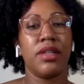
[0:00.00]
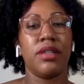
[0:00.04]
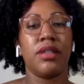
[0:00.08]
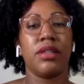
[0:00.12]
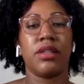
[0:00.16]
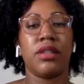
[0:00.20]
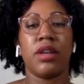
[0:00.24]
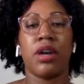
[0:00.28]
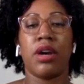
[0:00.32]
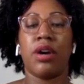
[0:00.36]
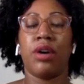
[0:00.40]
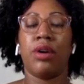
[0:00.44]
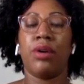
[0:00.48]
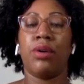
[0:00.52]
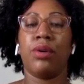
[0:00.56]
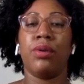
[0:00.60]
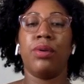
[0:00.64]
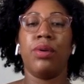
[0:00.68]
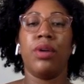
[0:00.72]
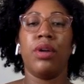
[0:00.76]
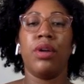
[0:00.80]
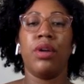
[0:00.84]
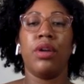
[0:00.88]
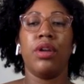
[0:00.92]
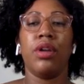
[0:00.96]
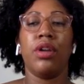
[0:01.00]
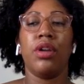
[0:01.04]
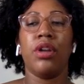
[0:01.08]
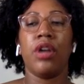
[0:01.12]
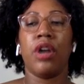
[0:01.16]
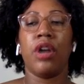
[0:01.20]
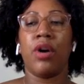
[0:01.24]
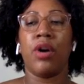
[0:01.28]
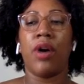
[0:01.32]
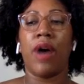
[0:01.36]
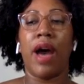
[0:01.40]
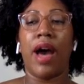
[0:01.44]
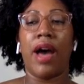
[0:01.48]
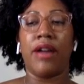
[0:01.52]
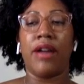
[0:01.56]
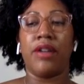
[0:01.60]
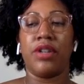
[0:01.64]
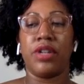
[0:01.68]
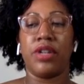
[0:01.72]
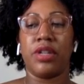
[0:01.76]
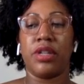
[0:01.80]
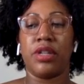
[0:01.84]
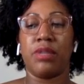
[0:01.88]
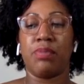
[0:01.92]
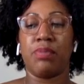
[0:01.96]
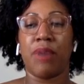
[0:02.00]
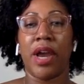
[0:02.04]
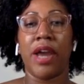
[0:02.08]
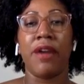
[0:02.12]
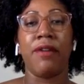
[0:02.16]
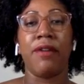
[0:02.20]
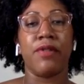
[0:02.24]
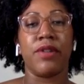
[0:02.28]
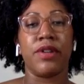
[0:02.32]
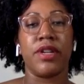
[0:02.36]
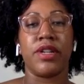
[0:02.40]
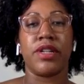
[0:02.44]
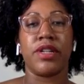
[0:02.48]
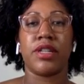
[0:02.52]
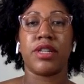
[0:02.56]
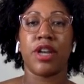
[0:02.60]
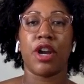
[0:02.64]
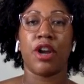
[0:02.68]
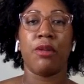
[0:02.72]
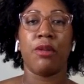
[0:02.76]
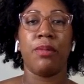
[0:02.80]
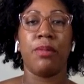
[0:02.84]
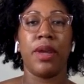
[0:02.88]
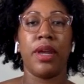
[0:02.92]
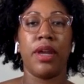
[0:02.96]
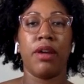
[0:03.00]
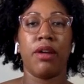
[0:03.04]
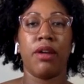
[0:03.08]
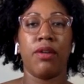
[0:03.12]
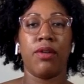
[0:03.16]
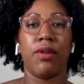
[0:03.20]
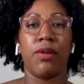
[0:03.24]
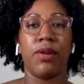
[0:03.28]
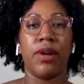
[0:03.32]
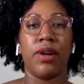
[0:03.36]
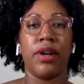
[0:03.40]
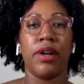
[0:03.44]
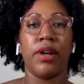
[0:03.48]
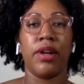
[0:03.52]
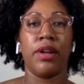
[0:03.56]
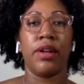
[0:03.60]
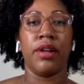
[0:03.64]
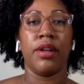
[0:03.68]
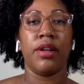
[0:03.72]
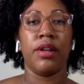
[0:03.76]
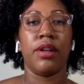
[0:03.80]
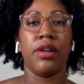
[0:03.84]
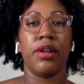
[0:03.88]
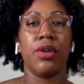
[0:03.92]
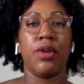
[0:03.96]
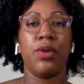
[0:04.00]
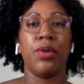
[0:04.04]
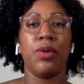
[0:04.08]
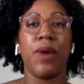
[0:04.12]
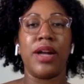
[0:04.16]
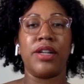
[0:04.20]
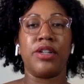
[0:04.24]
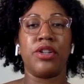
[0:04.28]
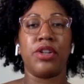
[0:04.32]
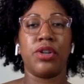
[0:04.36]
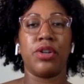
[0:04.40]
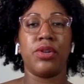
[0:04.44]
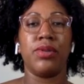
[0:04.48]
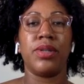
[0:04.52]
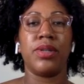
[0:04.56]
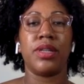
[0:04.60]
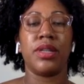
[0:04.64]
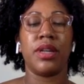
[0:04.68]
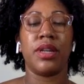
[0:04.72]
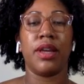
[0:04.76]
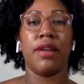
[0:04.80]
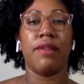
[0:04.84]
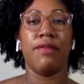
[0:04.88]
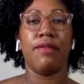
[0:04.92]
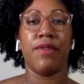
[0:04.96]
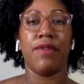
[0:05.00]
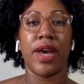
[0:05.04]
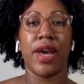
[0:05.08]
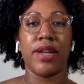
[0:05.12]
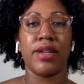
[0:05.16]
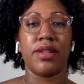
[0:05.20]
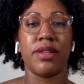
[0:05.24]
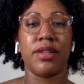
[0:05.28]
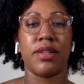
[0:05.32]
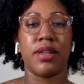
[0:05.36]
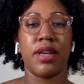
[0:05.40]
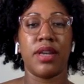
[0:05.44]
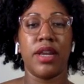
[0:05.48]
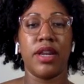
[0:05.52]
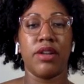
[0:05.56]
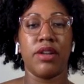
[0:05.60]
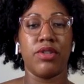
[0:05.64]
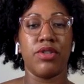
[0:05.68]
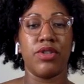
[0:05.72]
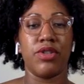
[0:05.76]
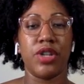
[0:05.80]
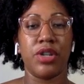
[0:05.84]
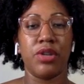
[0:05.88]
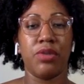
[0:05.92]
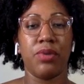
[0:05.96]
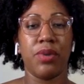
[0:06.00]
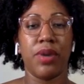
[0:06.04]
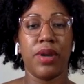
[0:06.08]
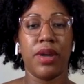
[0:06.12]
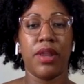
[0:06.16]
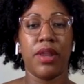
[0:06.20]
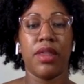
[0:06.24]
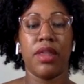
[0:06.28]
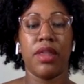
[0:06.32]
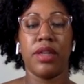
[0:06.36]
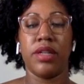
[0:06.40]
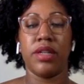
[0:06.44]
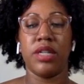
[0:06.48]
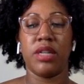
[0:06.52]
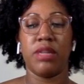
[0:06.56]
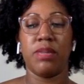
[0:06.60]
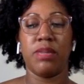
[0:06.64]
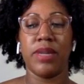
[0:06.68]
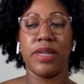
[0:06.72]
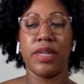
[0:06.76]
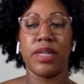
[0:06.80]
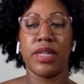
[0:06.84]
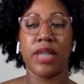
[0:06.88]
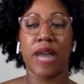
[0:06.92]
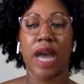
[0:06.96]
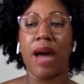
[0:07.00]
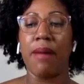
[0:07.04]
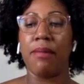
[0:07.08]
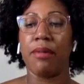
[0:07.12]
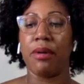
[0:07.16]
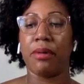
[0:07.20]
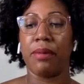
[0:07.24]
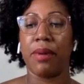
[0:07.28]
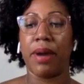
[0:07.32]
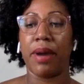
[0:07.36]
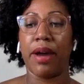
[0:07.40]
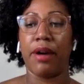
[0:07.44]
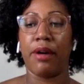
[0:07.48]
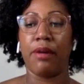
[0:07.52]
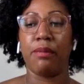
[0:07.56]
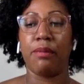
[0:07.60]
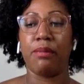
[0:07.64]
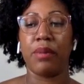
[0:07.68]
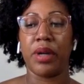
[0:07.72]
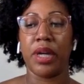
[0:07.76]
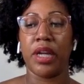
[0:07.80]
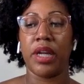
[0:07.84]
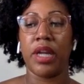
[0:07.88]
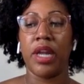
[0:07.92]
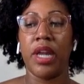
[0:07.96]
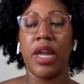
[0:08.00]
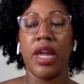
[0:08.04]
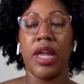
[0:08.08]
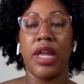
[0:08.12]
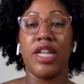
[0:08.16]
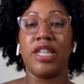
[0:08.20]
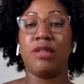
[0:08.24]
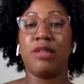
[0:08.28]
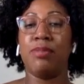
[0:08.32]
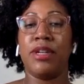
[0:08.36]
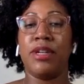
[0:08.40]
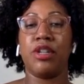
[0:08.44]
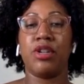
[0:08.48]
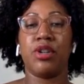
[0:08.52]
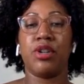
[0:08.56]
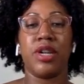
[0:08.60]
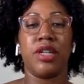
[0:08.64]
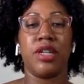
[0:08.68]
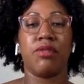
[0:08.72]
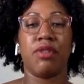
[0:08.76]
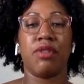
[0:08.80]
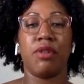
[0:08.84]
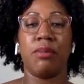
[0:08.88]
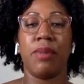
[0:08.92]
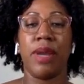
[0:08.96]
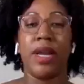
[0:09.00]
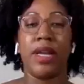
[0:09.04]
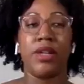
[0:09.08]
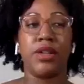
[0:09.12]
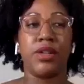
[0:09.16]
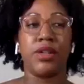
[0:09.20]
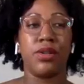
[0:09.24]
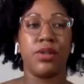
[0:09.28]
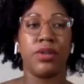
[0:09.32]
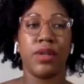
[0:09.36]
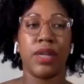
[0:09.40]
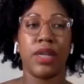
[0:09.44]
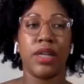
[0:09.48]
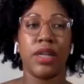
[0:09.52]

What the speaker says: And so, you know, I just pray for discernment on who I choose to invest energy with and spend time around. But it's been transformational.